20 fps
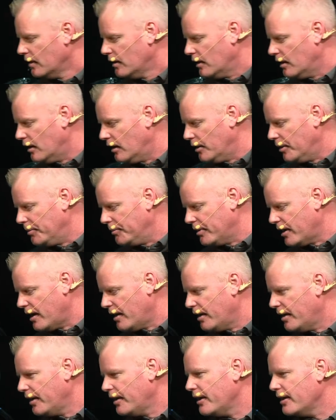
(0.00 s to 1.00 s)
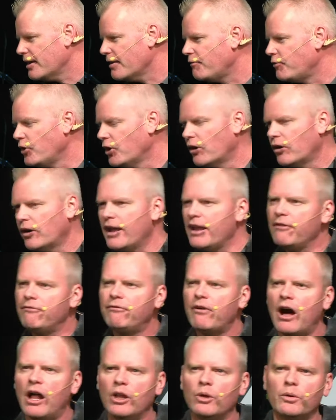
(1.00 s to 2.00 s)
Um, if you're a
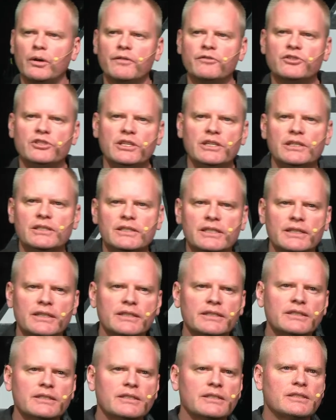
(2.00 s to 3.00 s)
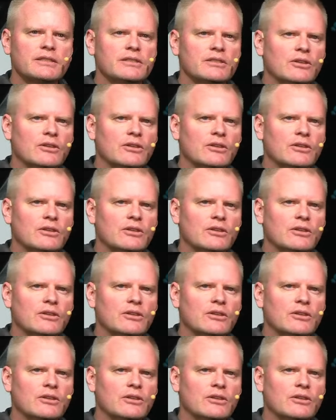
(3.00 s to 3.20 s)
follower of Jesus,